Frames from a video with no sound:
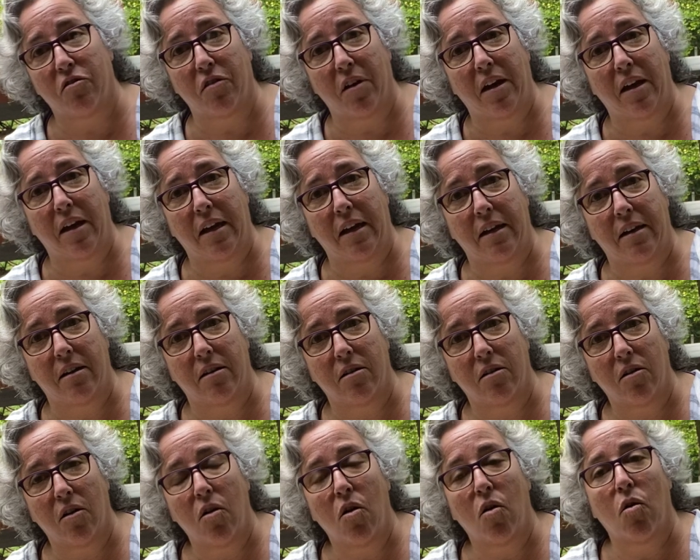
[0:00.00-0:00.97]
grade
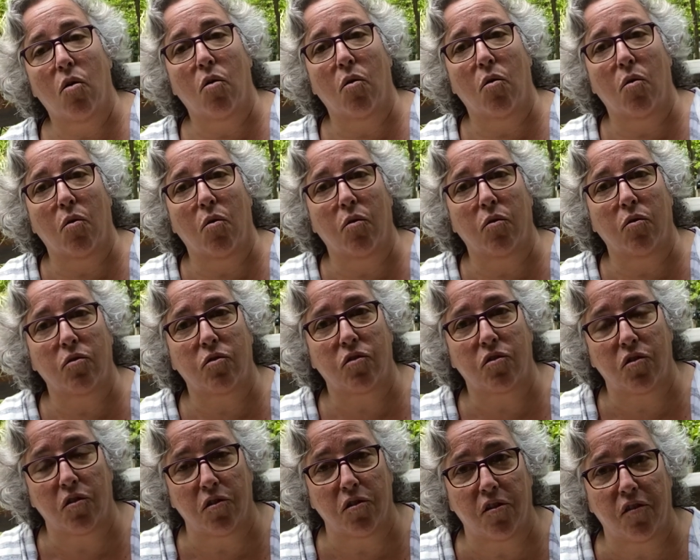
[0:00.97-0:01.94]

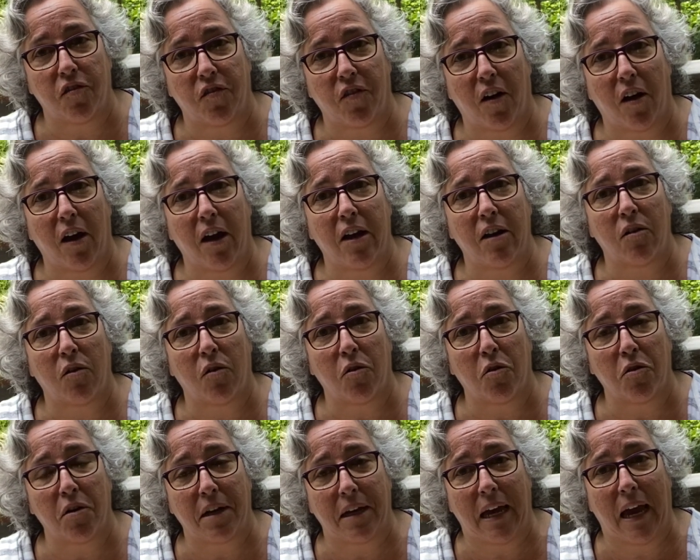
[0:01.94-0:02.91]
certified
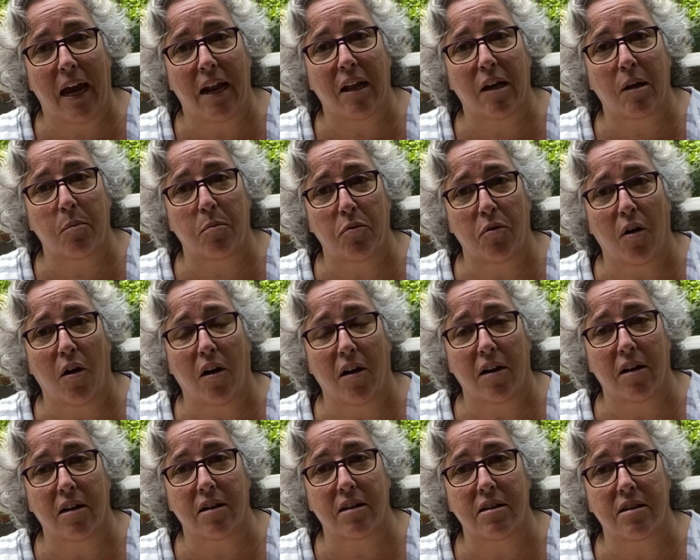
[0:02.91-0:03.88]
organic
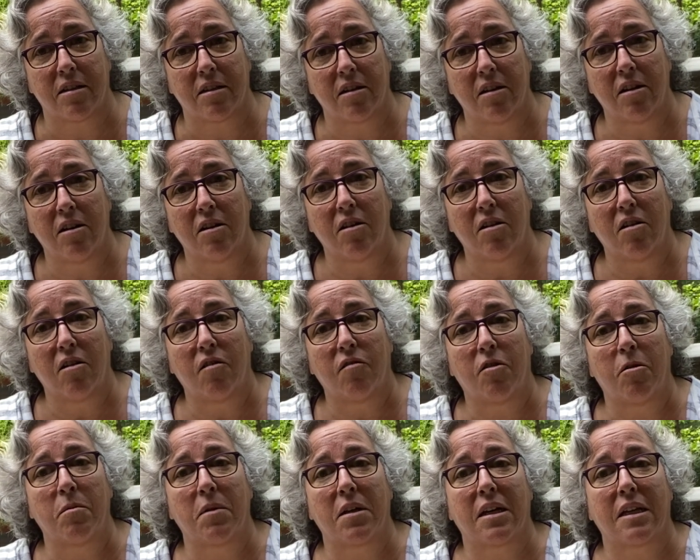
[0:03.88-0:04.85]
products
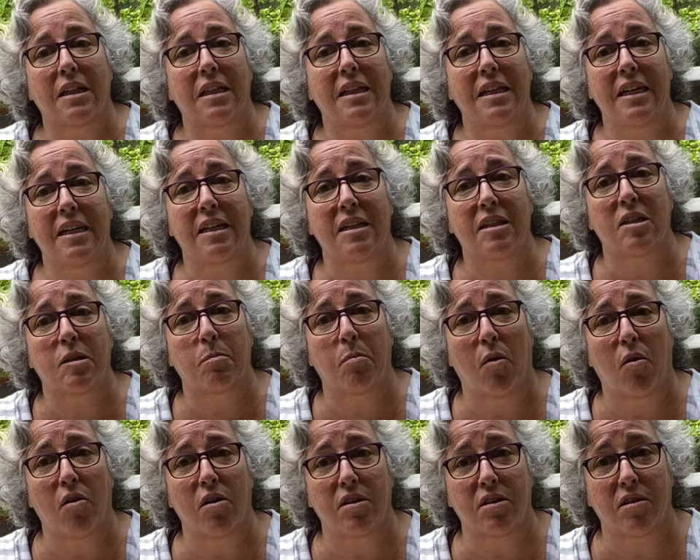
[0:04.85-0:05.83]
from the cleanest
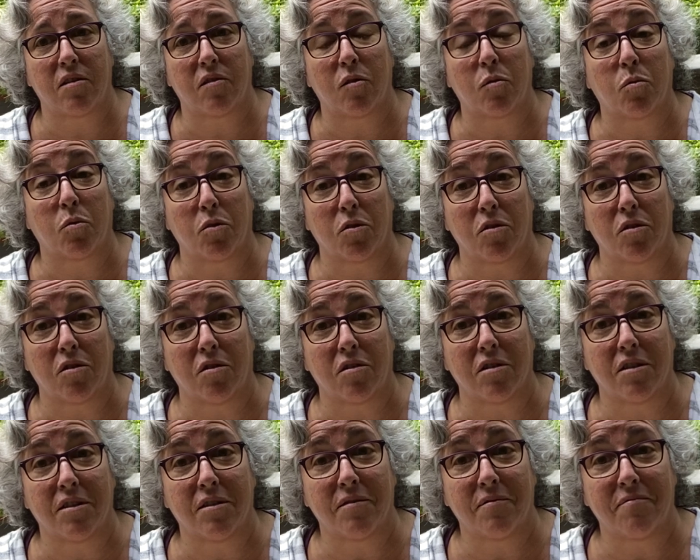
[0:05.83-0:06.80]
parts of the
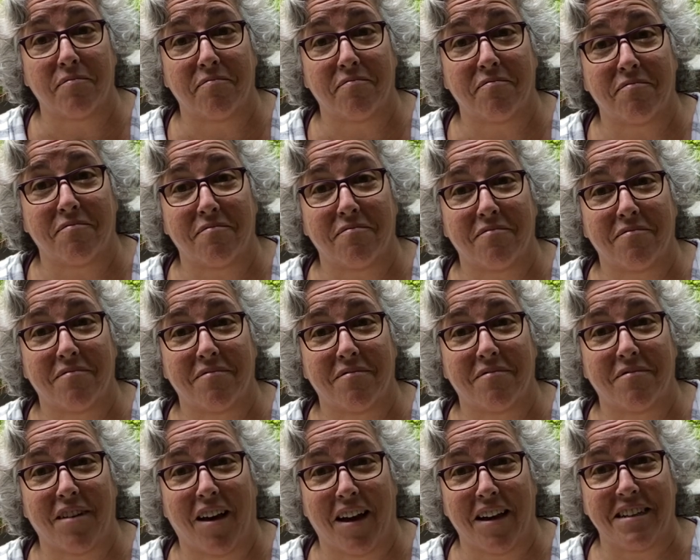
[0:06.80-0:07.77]
world,
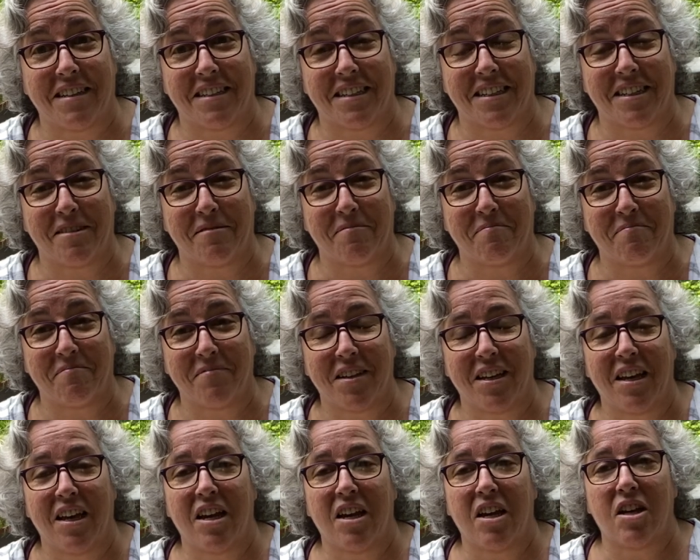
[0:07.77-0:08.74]
Iceland.
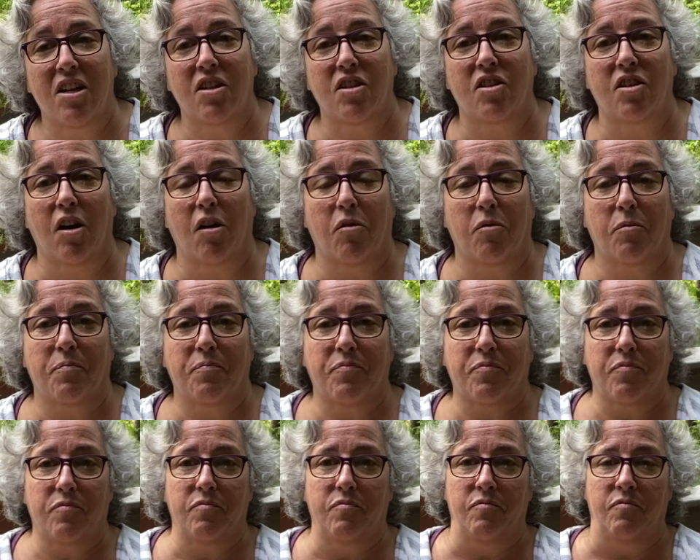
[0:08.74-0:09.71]
So
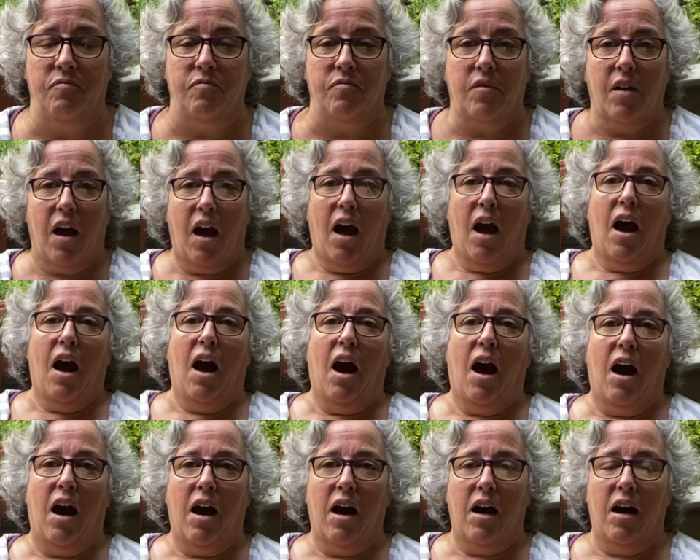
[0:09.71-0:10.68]

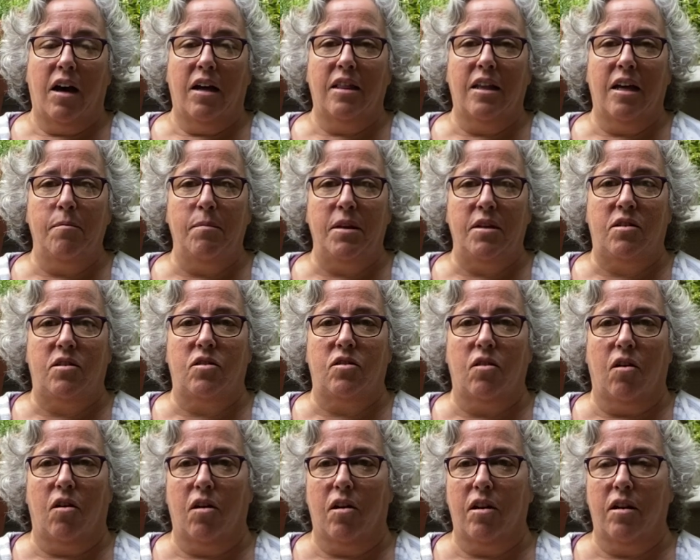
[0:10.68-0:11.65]
let me
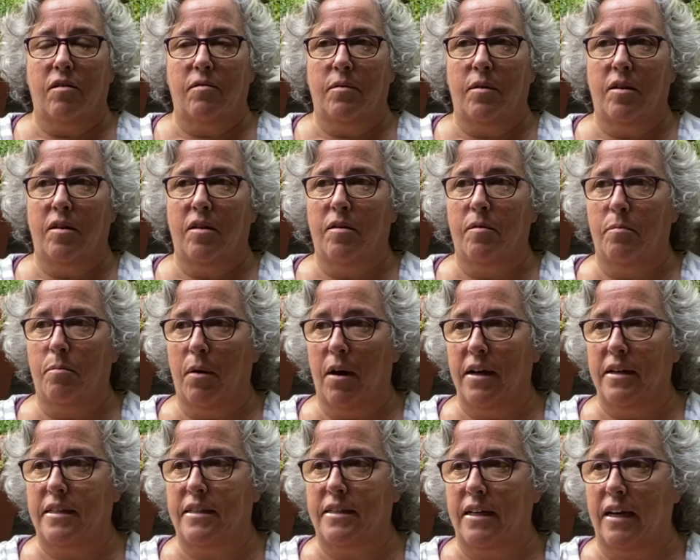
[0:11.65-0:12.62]
start
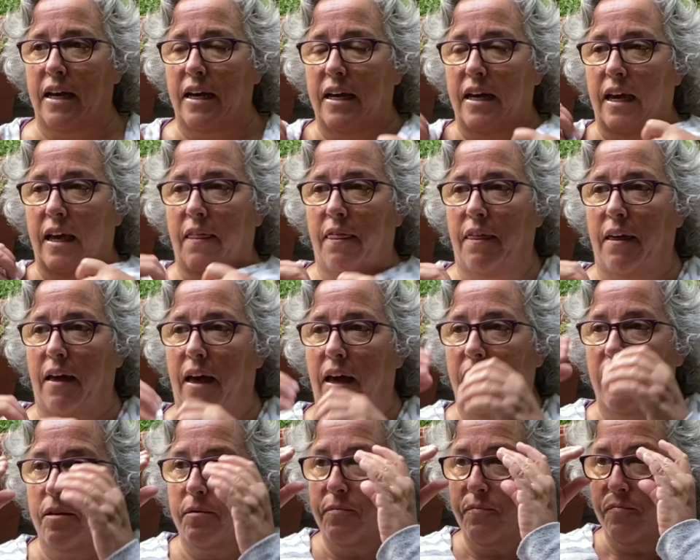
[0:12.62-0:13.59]
by saying
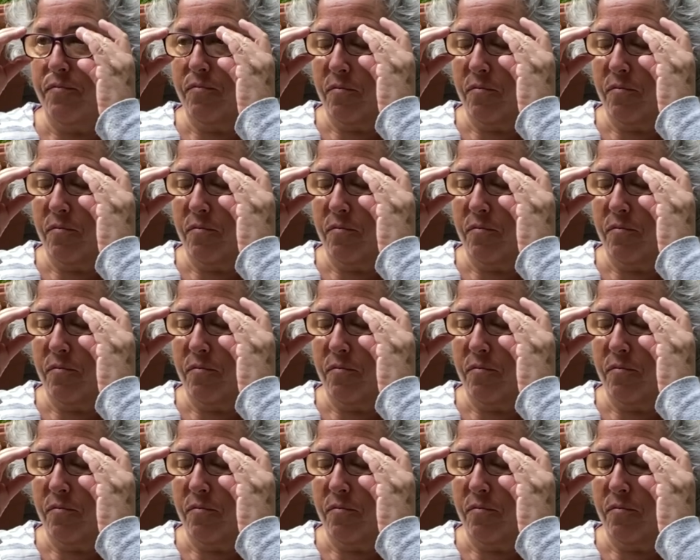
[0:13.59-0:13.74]
that